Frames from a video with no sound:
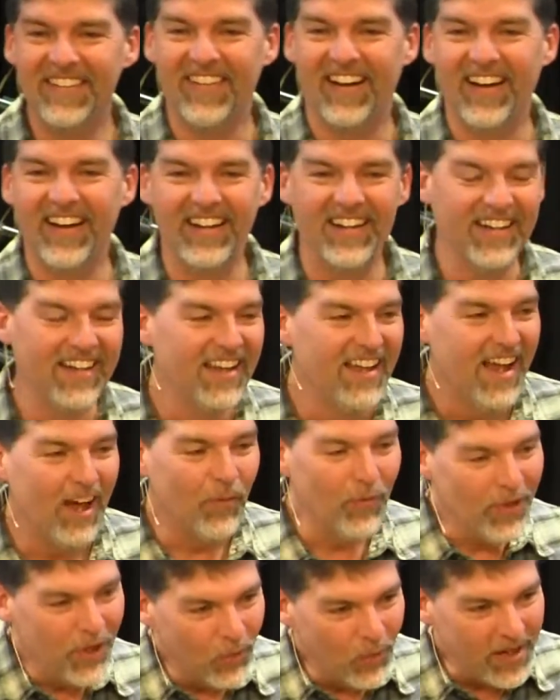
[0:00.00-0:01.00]
right?
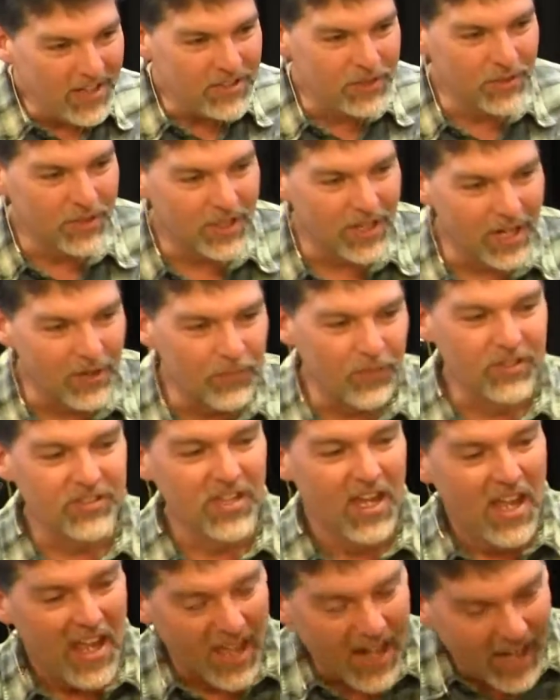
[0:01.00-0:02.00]
I went away to a
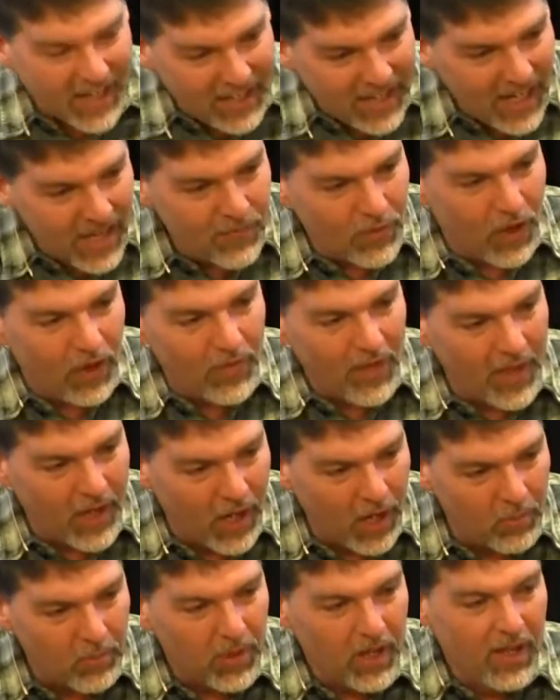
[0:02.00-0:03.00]
conference and I gave all that
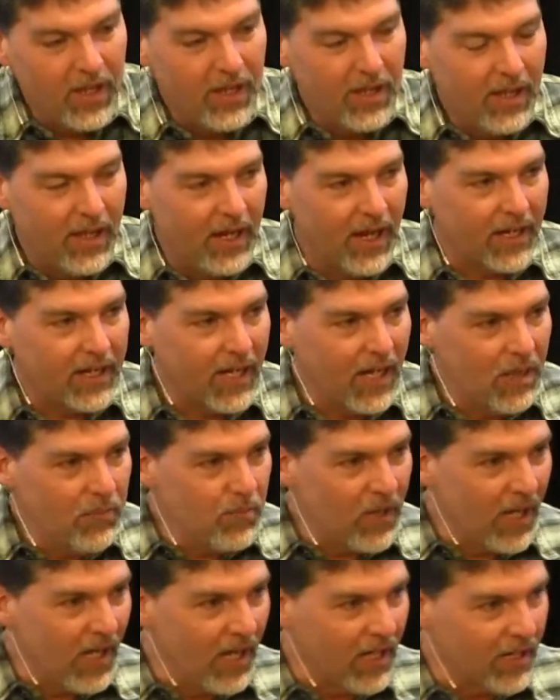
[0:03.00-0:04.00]
up, and I
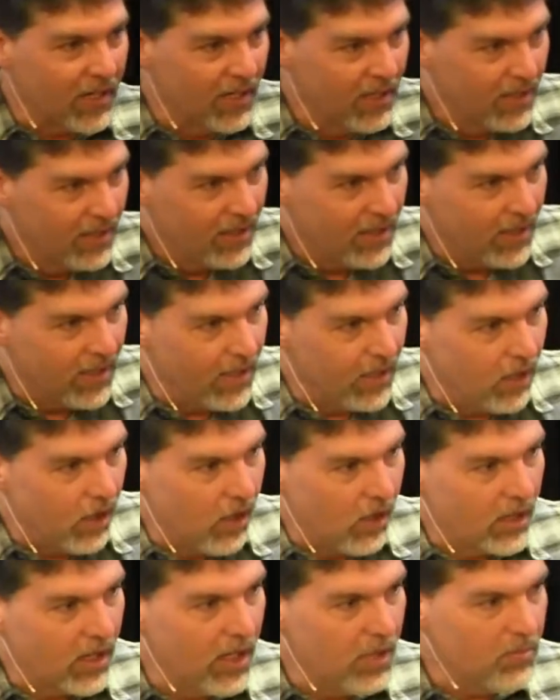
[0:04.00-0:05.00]
came back, and it
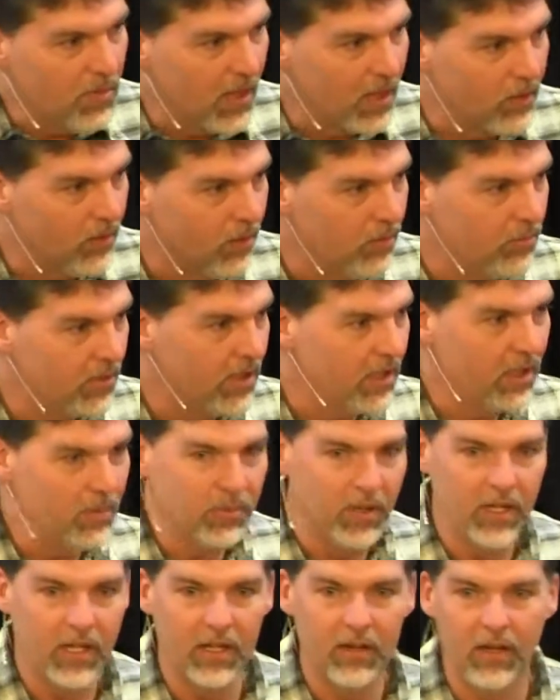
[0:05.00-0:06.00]
all came back on me.
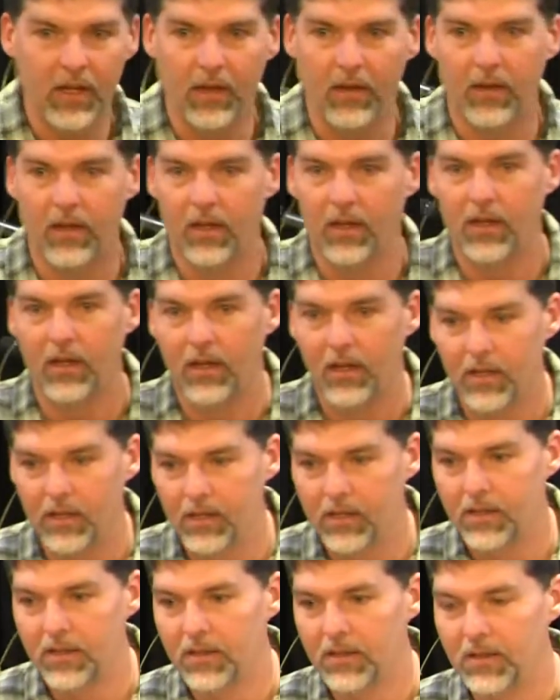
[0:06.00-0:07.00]
Anybody had that?
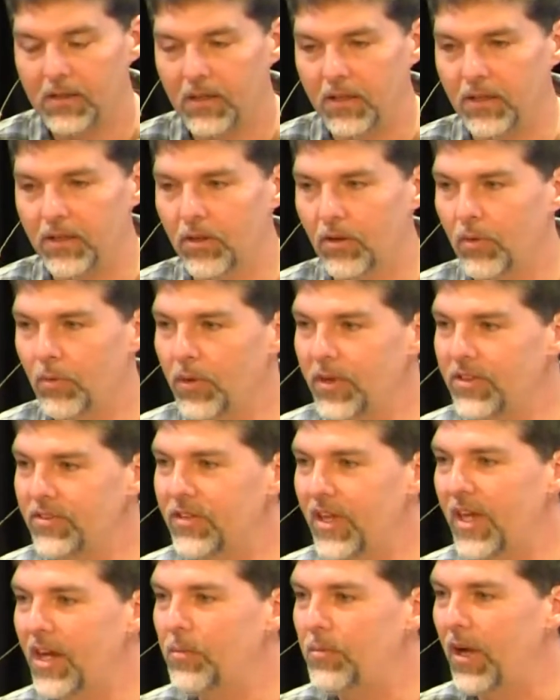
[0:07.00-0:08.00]
And you're going, what
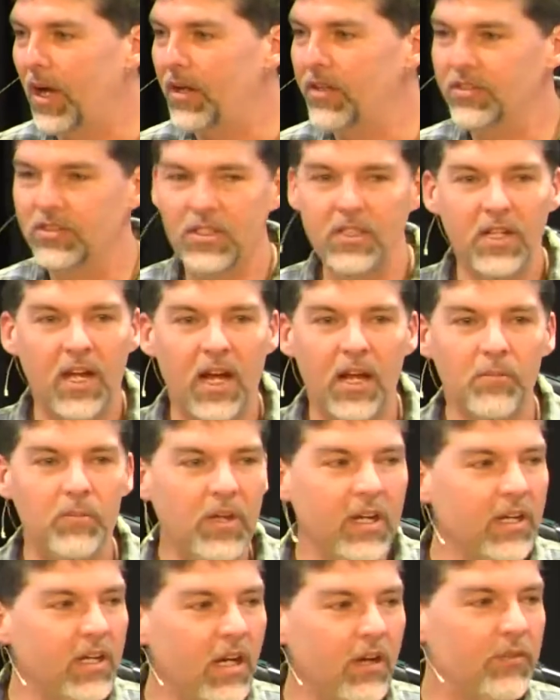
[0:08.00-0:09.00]
is that about? Is he not
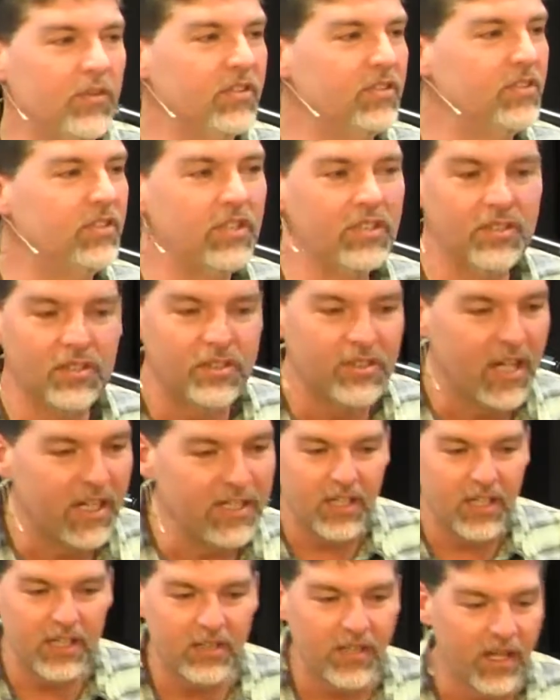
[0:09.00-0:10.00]
big enough? Is Jesus
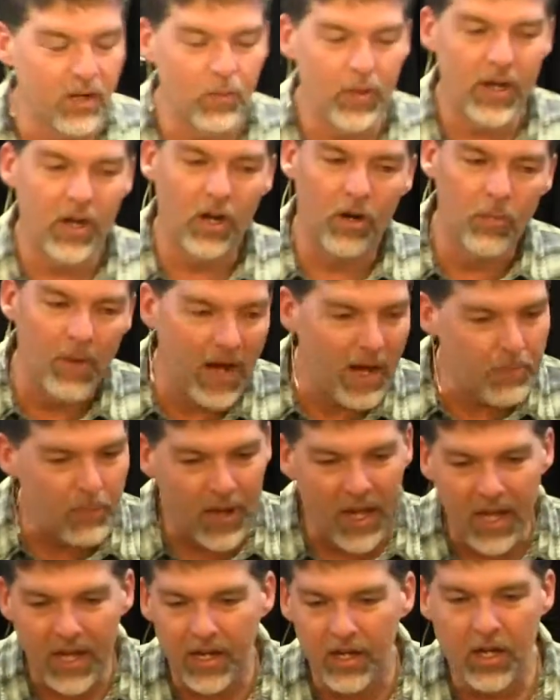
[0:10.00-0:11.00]
take that away? Or am I
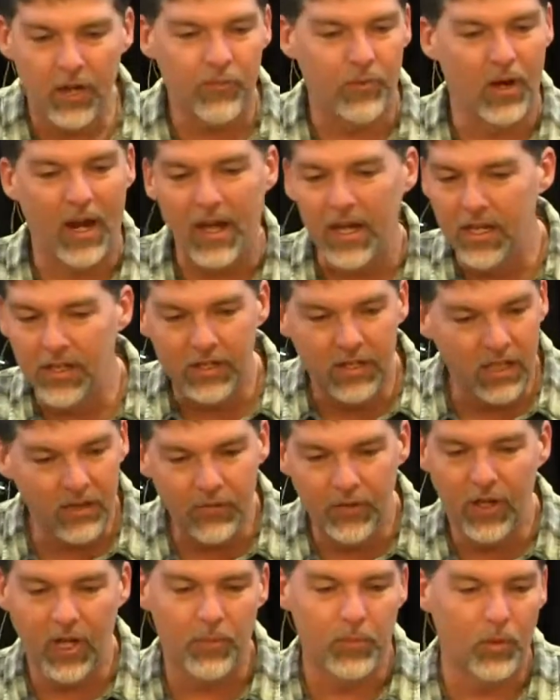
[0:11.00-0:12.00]
bad enough? Or I didn't
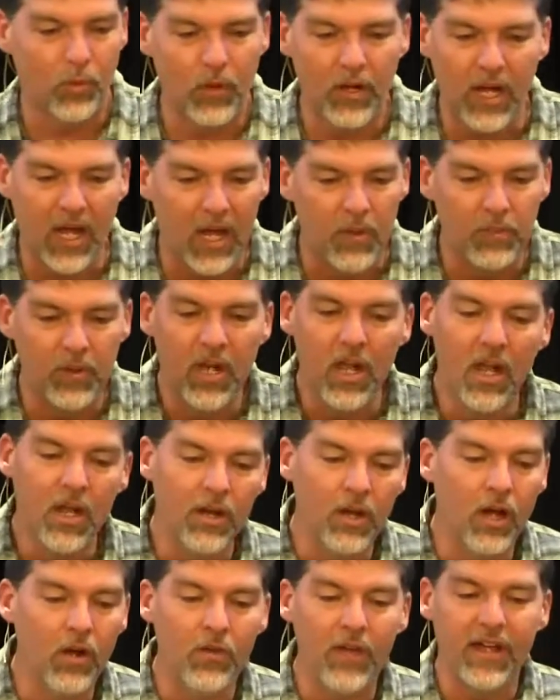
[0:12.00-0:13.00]
give it up? Or what happened?
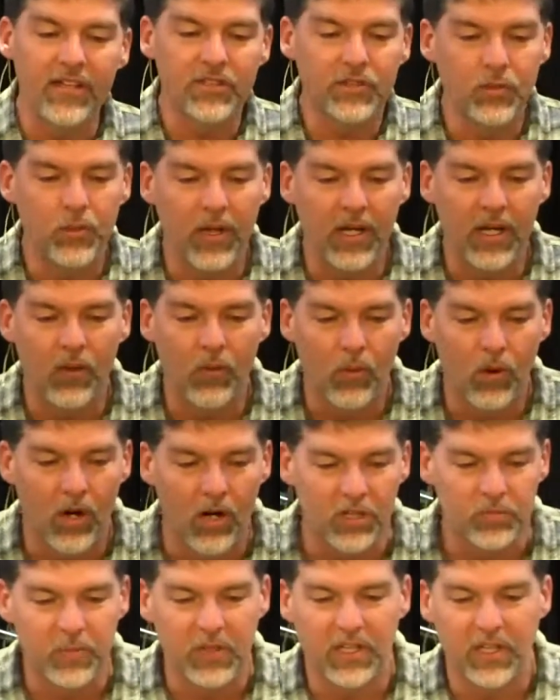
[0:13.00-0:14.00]
No, that's the way it
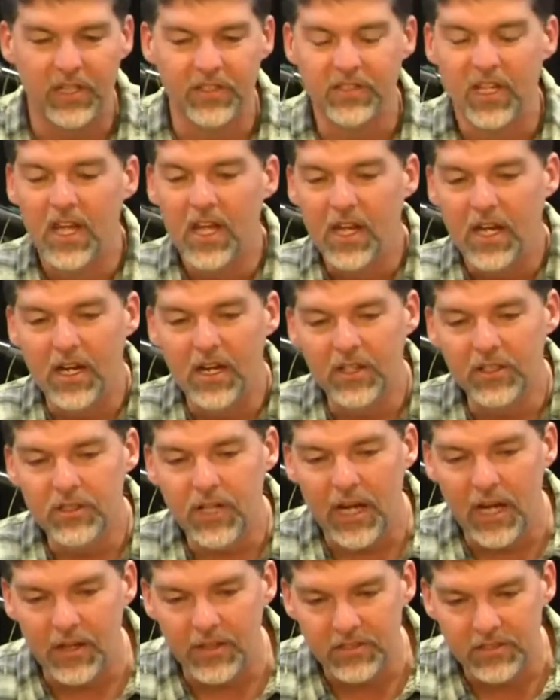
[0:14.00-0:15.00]
works because here's
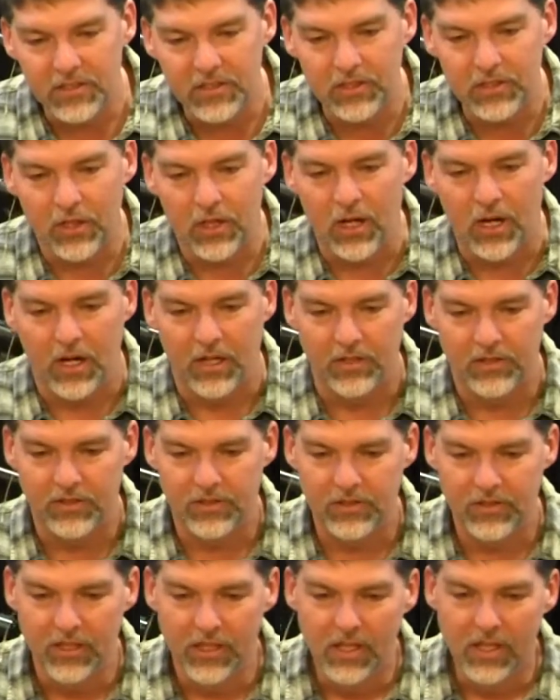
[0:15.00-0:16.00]
how it starts
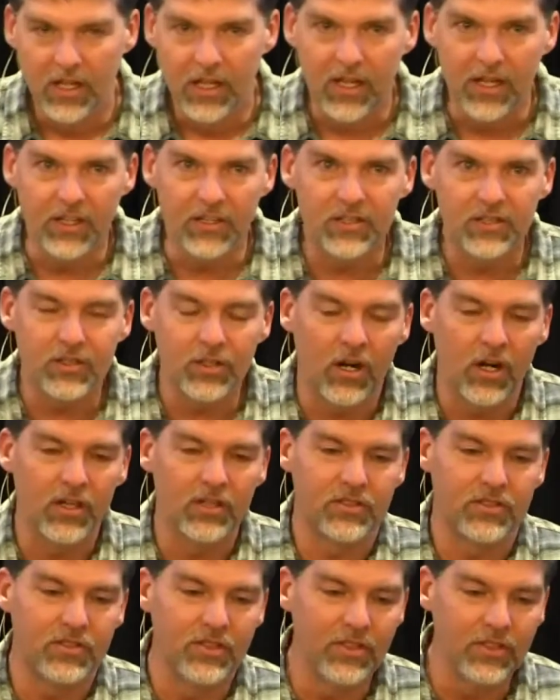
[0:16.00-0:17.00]
and it
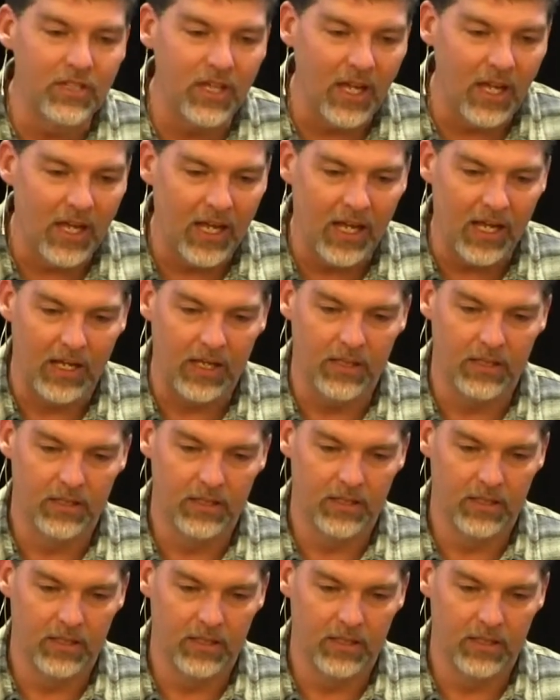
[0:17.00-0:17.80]
starts today